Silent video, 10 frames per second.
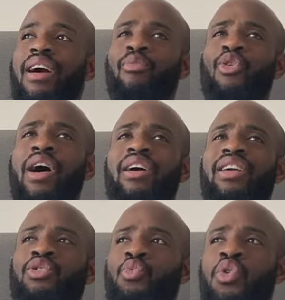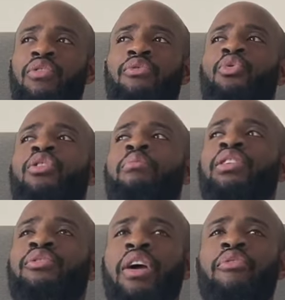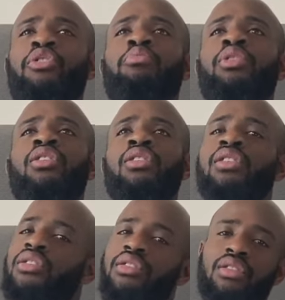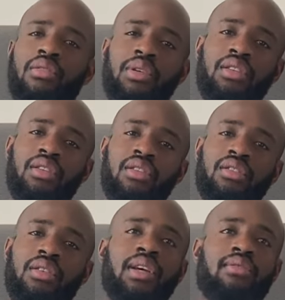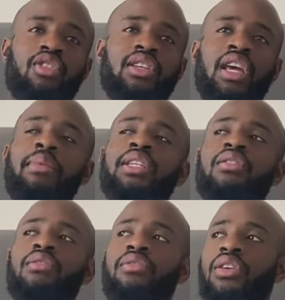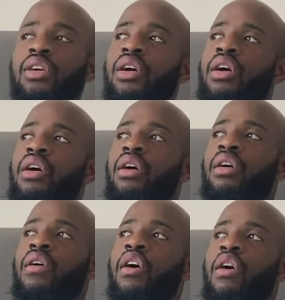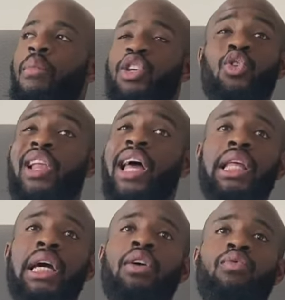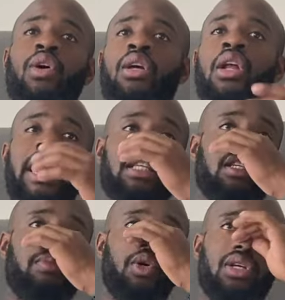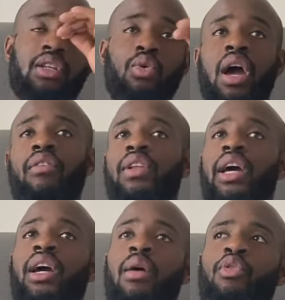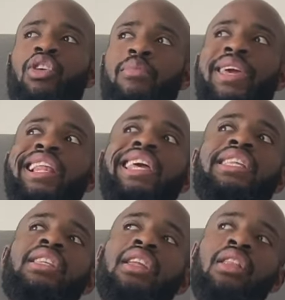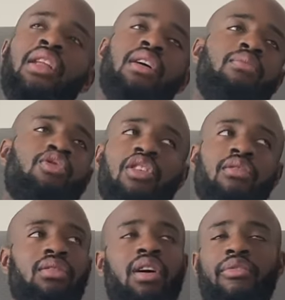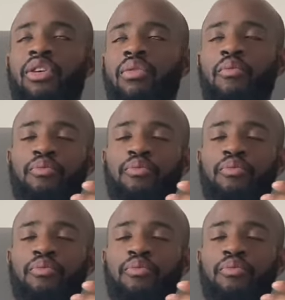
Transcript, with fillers: I'm not out here just wishing for the best for every sprinter. You know what I mean? Sometimes I'm trying to take my set off. Um, but it's not like that in running. I guess it's because I don't have like I'm not trying to be an elite in that. I'm just trying to have fun.